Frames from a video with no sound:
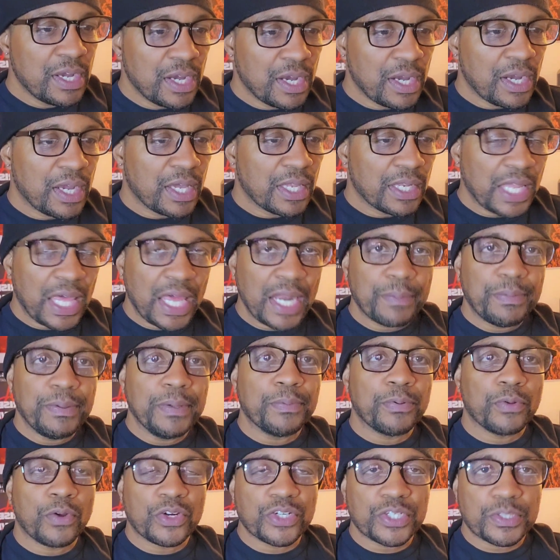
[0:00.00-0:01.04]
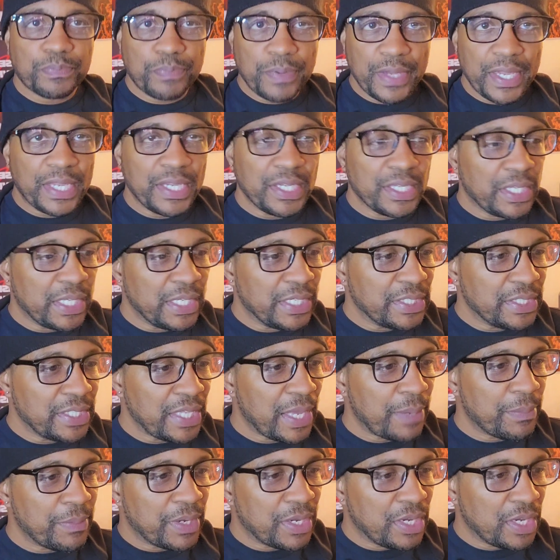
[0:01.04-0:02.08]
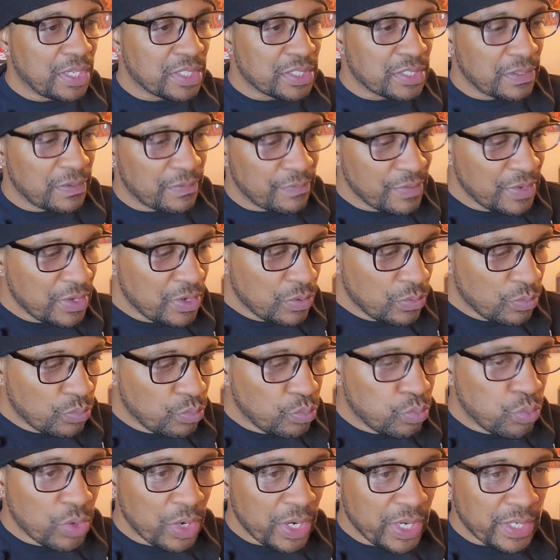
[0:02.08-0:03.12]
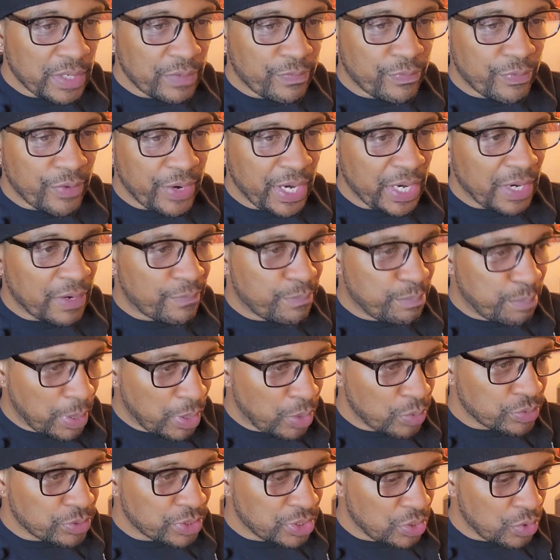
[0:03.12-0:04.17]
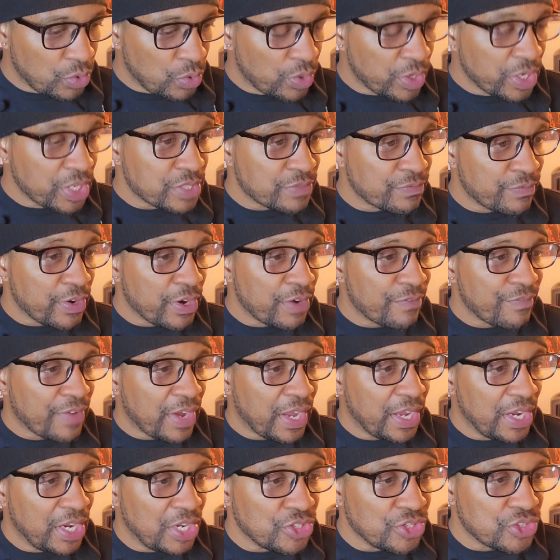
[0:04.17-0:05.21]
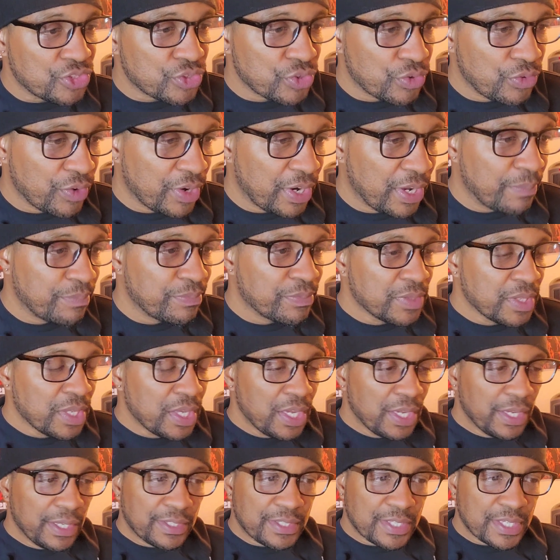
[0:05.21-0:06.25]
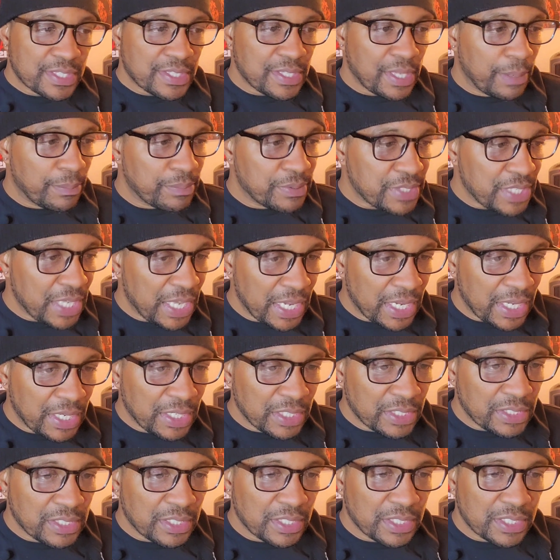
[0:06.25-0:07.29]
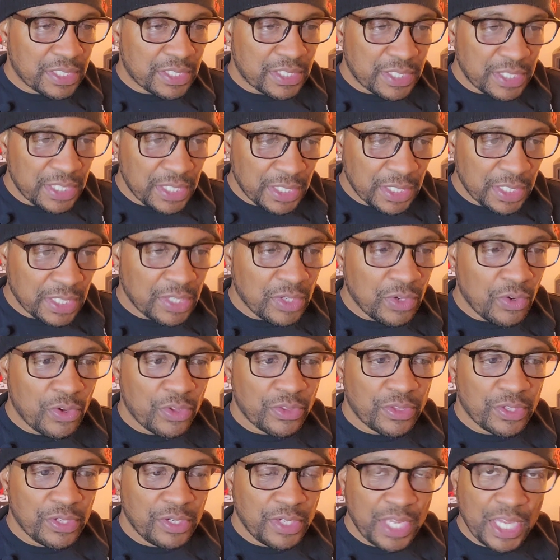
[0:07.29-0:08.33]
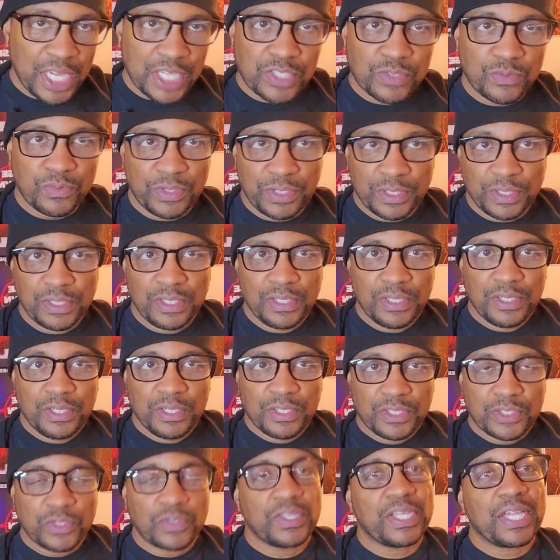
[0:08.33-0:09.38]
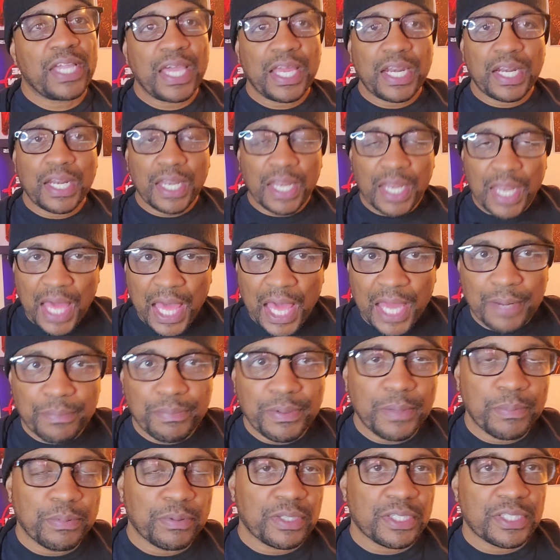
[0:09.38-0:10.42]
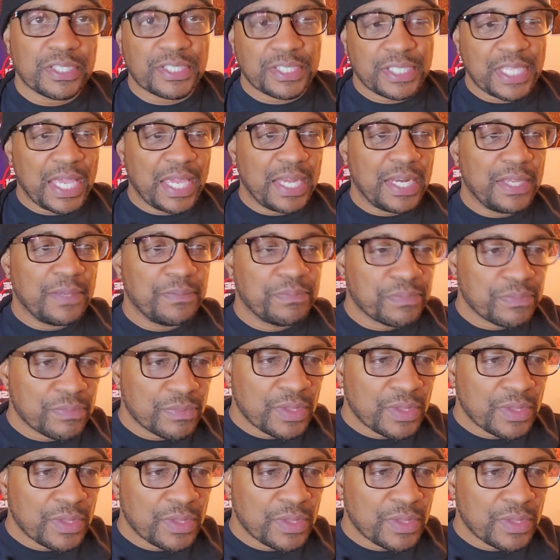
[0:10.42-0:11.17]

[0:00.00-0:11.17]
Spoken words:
A lot of people are speculating that because of what Frank posted on his verified Instagram. He says, "I'm taking it to the ceiling on the next one." So they got a lot of people excited.